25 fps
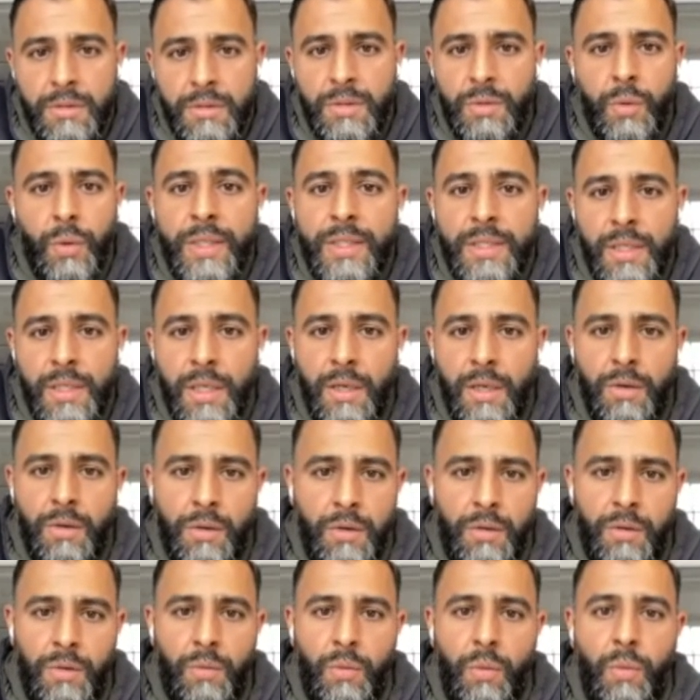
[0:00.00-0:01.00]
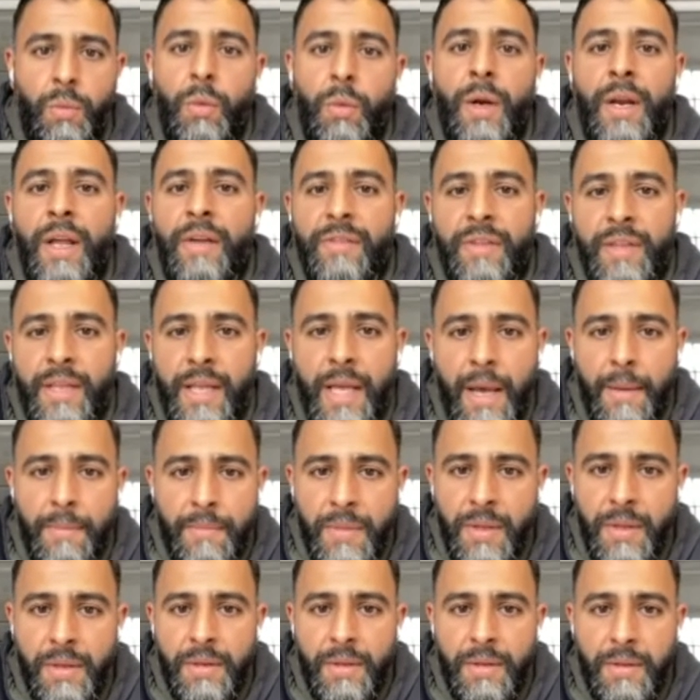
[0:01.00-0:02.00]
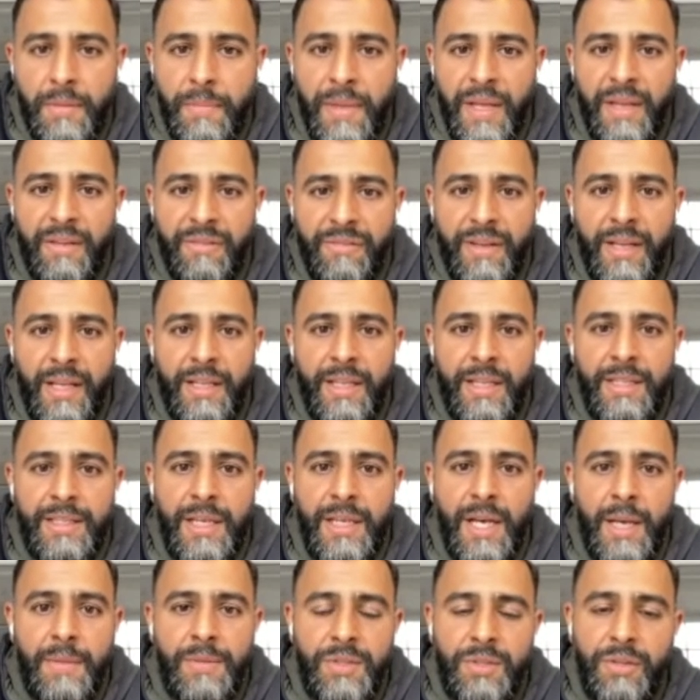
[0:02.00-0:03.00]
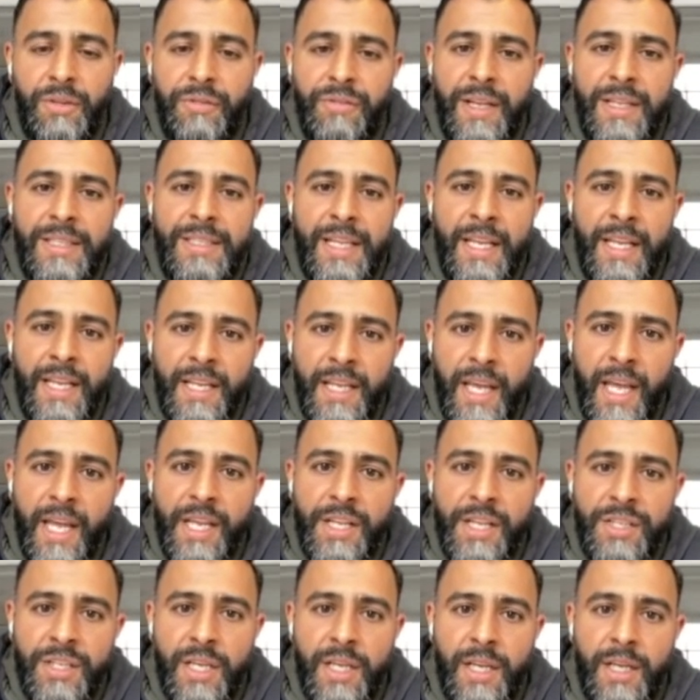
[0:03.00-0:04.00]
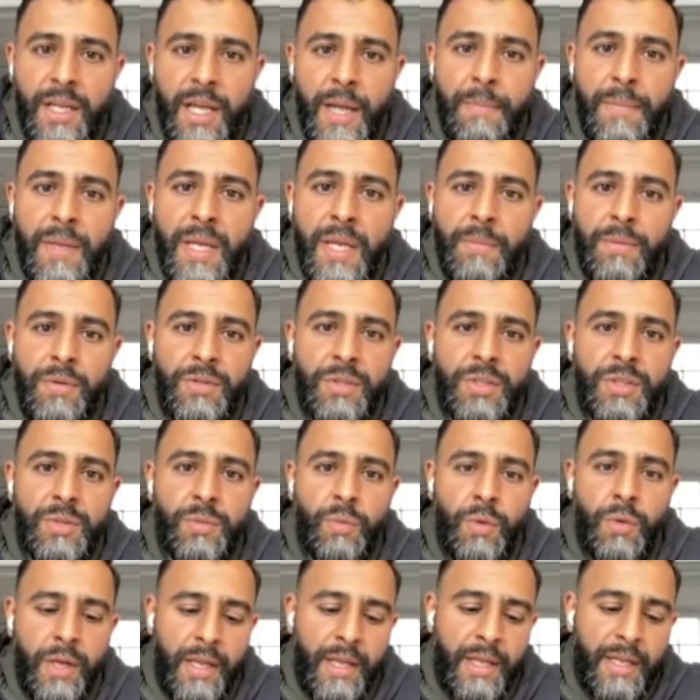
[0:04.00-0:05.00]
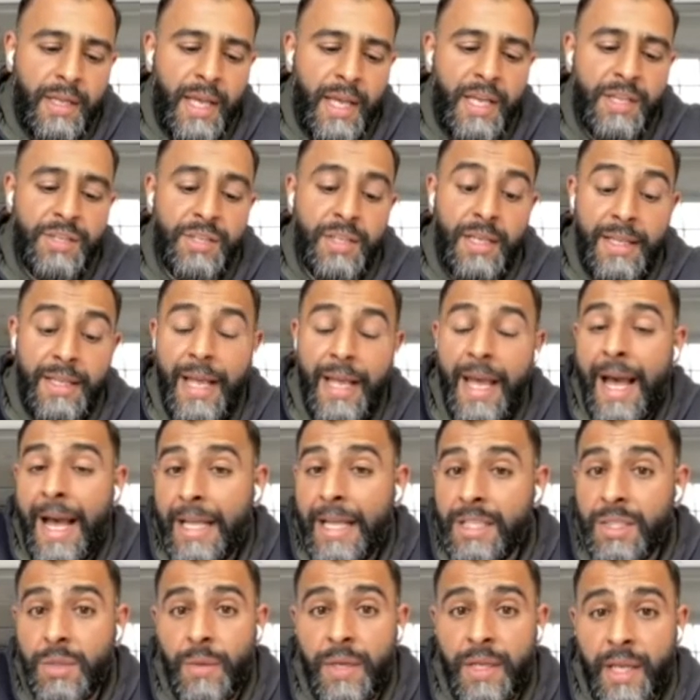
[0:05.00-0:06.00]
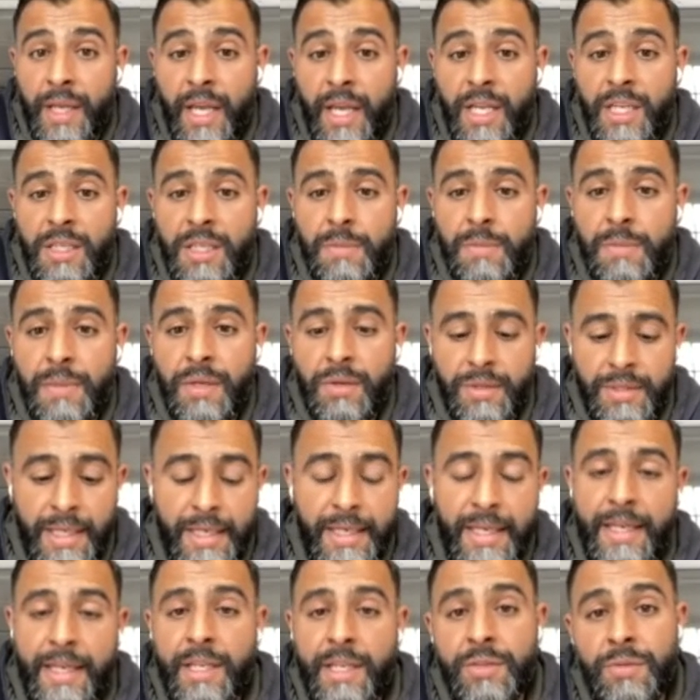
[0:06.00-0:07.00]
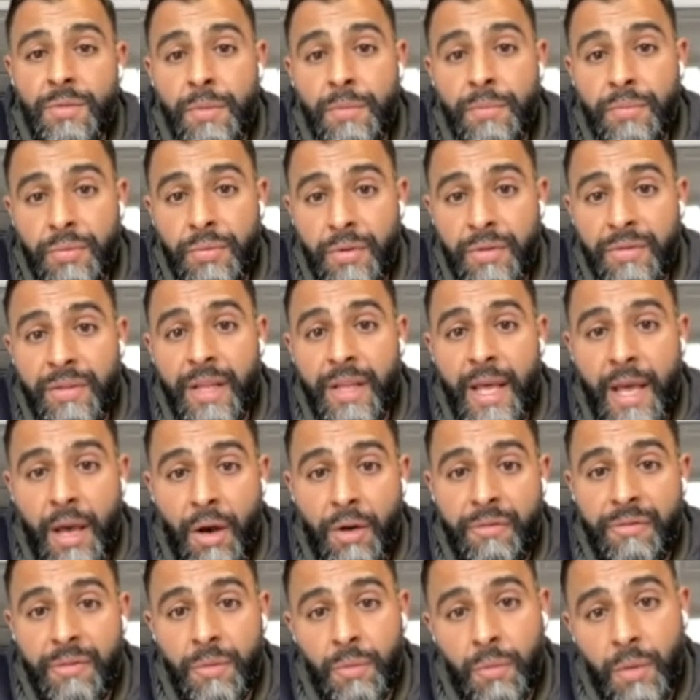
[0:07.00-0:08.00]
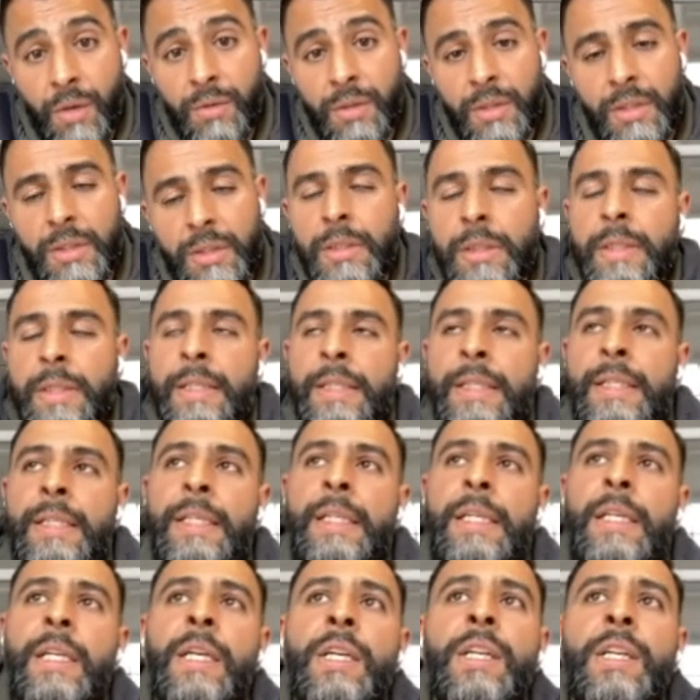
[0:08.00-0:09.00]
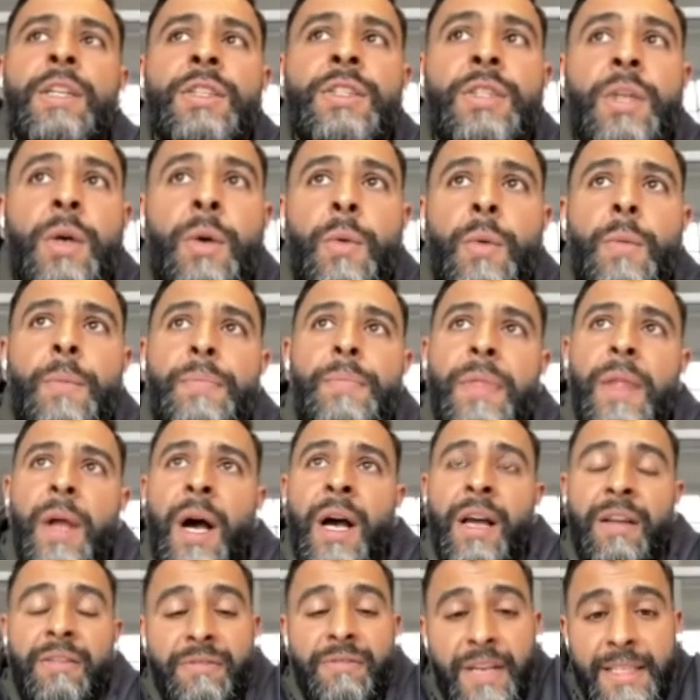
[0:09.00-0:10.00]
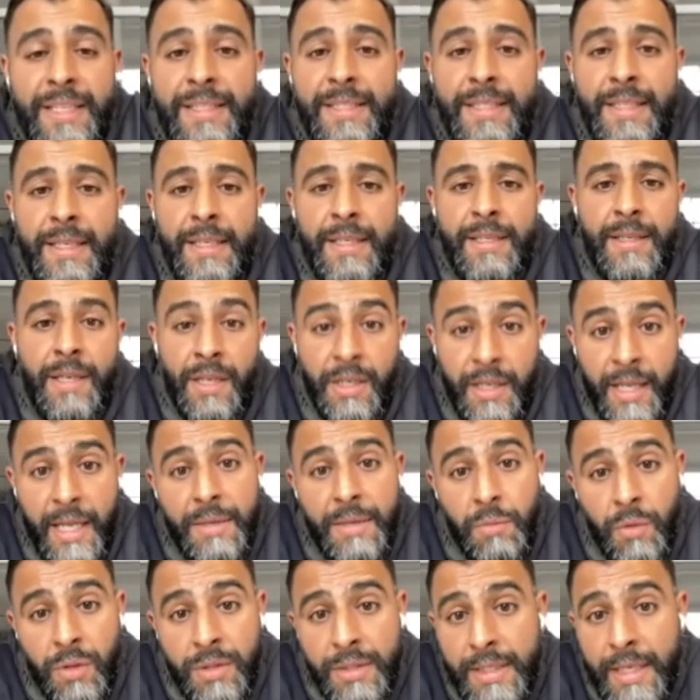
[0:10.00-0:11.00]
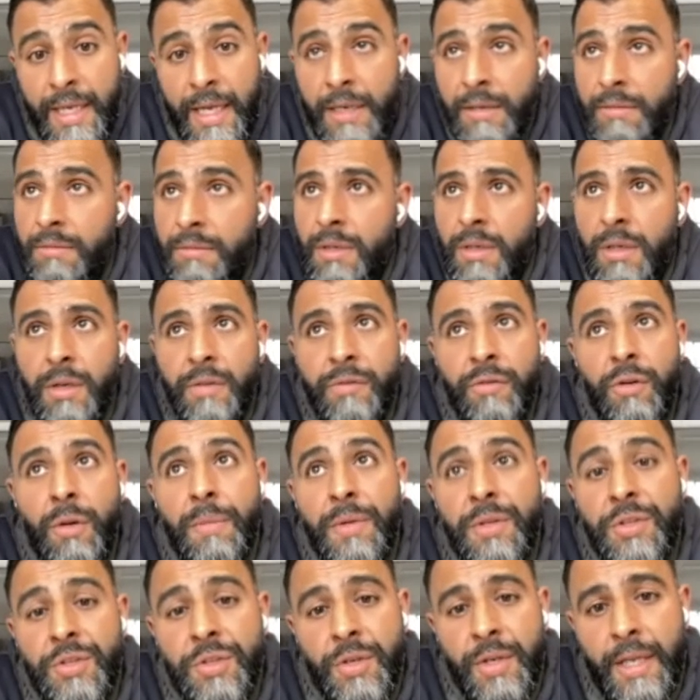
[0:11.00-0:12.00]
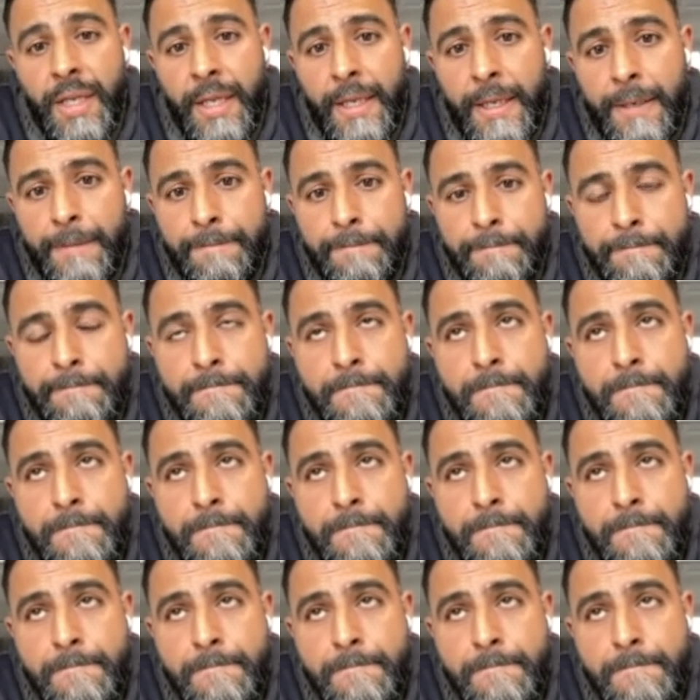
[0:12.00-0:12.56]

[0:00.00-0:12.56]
Twitter, or whatever the app, the big thing at that time, stuff that's engaging, and people just weren't engaging, and they had to engage because they needed to improve their health and wellness. So I invested, once again, another opportunity.